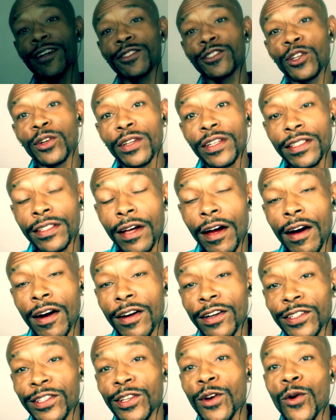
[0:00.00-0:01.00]
Tony
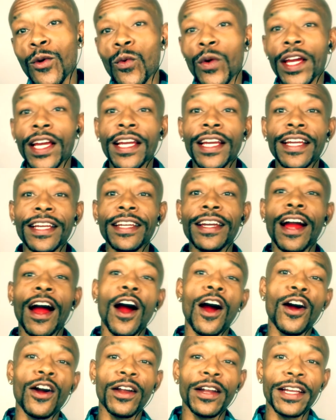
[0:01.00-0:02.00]
Talks, we
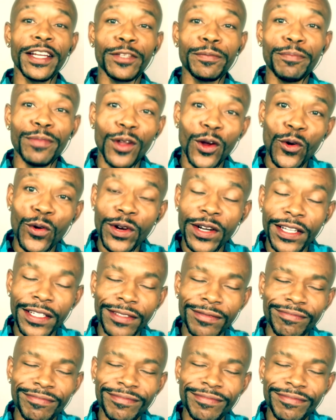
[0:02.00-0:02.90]
are exploring